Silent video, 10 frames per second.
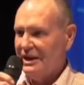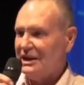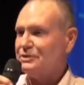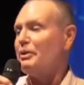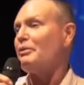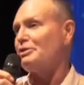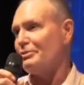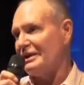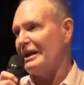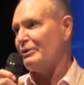He's probably
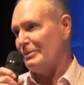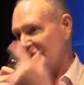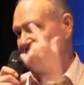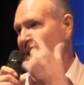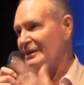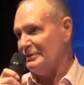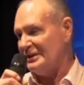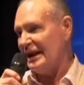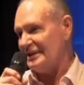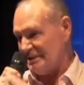up there with my
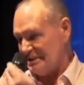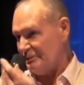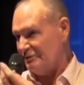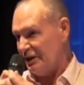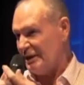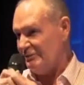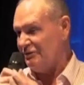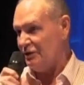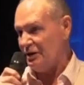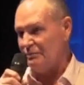dad has some funny
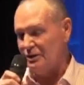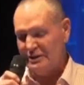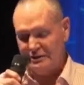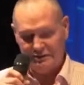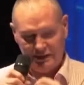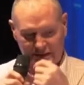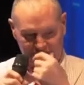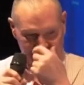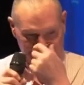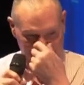fucking money,
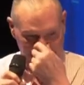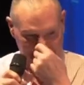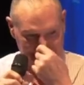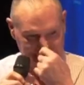that's for sure.